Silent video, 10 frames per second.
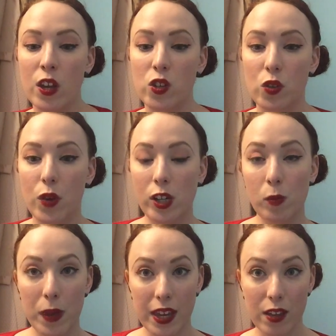So when you're
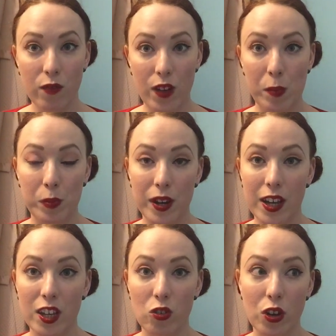picking
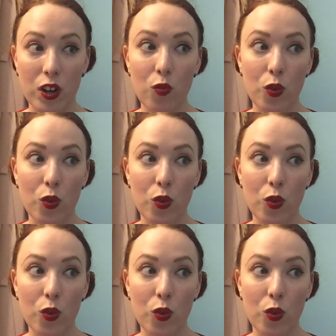fabric, you're going to